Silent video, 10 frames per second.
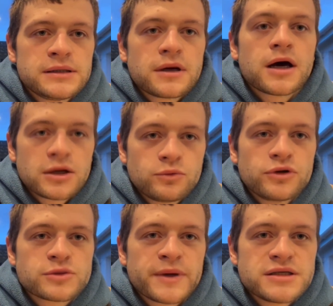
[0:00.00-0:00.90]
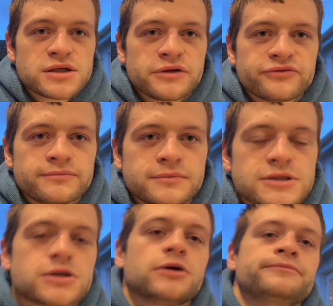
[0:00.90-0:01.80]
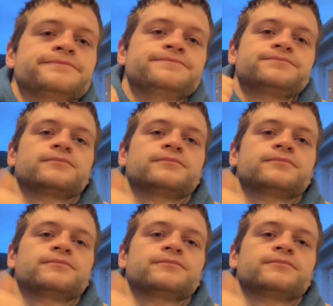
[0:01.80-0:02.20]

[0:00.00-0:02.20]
Hard work pays off. Let's go.